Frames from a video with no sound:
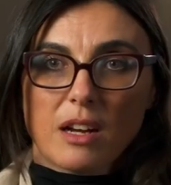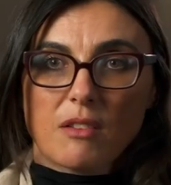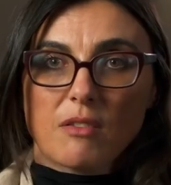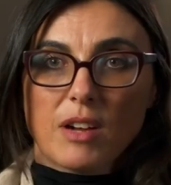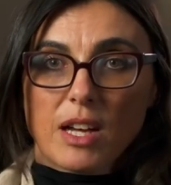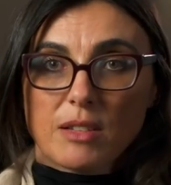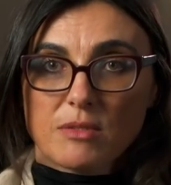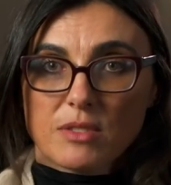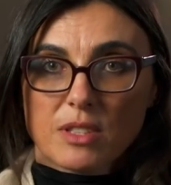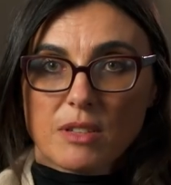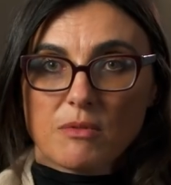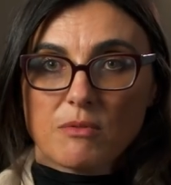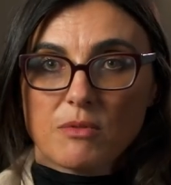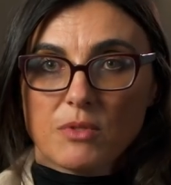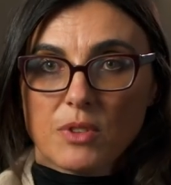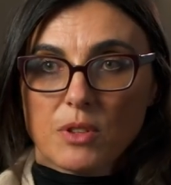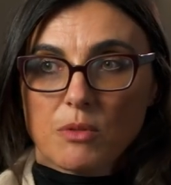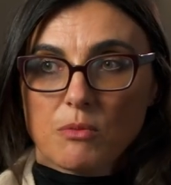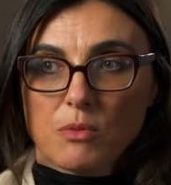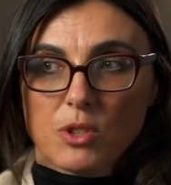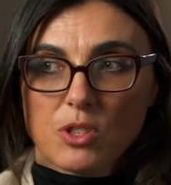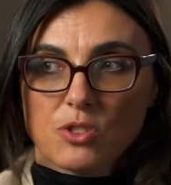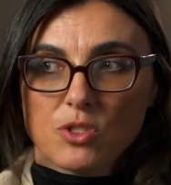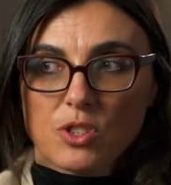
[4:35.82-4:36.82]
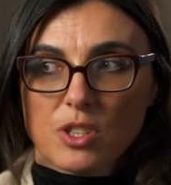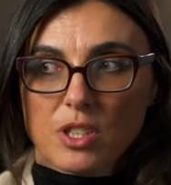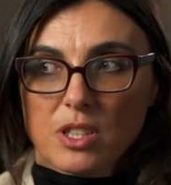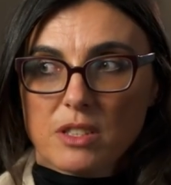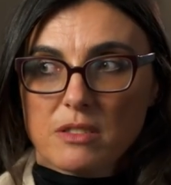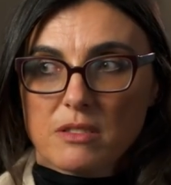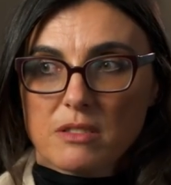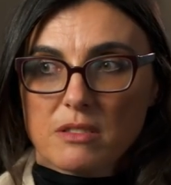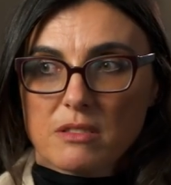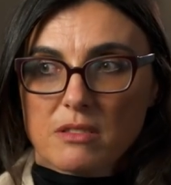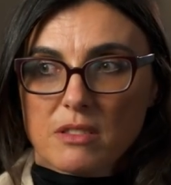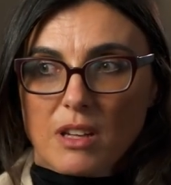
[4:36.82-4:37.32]
around something which
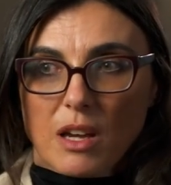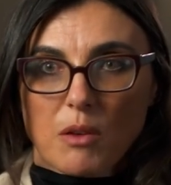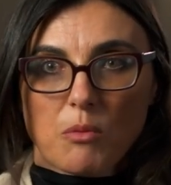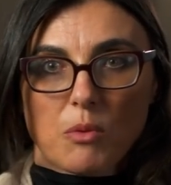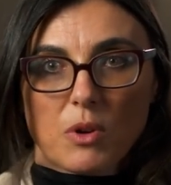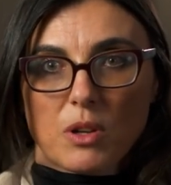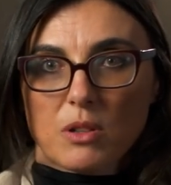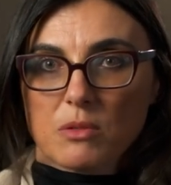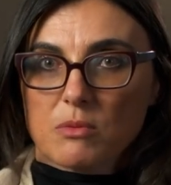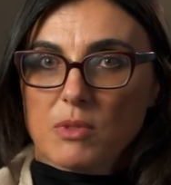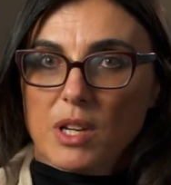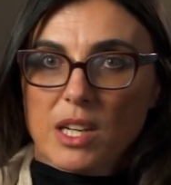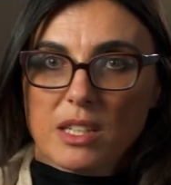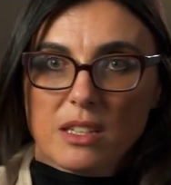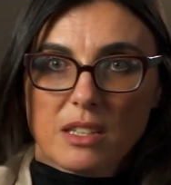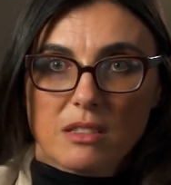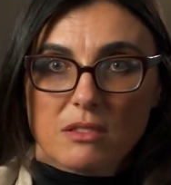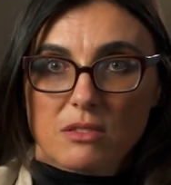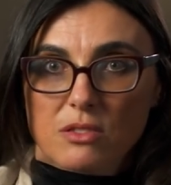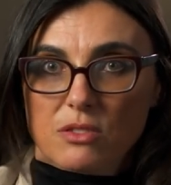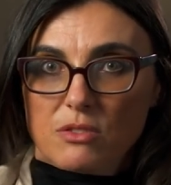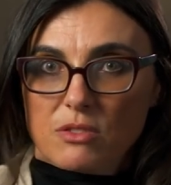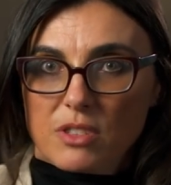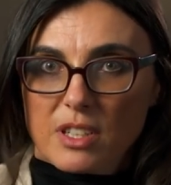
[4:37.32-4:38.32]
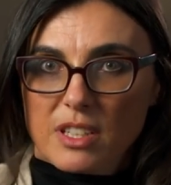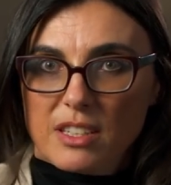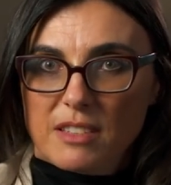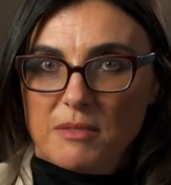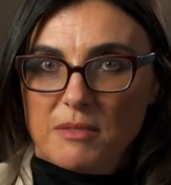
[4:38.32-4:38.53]
is a worldwide industry,